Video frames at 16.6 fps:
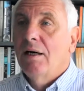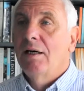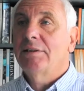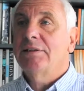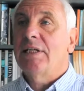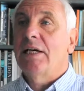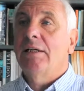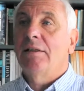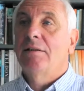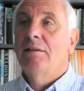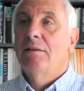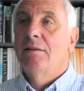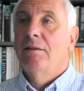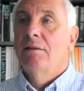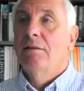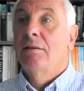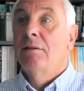I said.
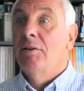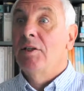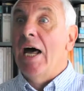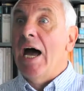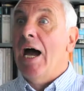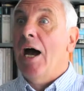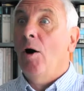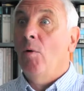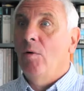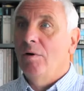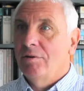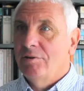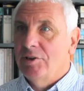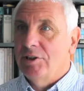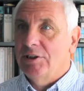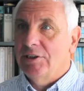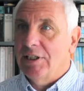"Now,"
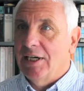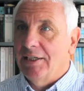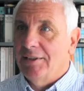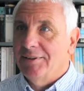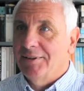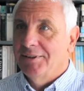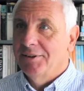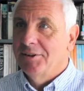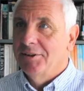she said.